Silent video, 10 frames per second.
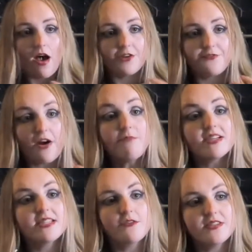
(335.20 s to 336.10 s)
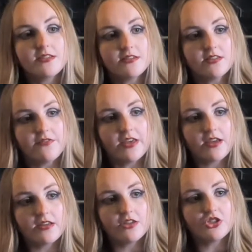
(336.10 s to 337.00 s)
find myself stuttering,
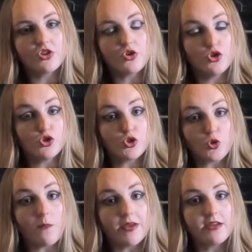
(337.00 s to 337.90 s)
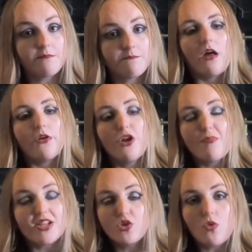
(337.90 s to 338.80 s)
and I just couldn't stop it, no
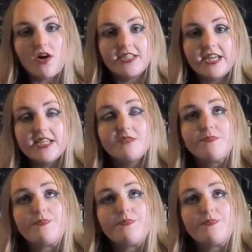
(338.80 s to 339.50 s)
matter what I did.